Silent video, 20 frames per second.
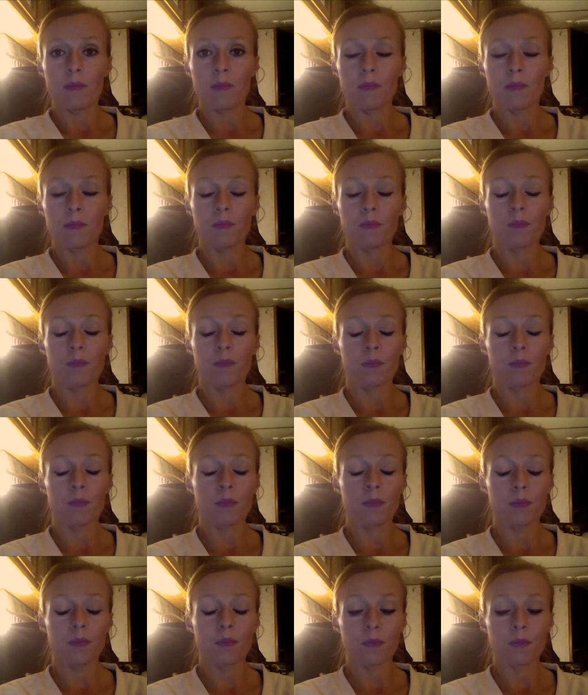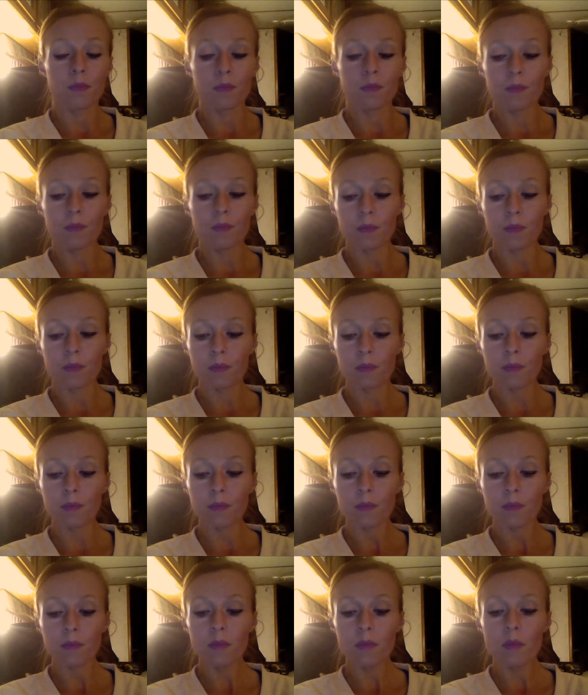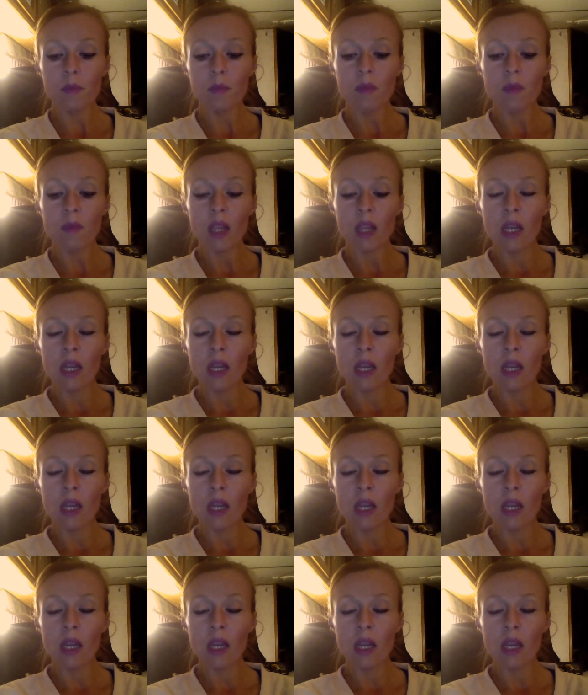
No one is speaking in this clip.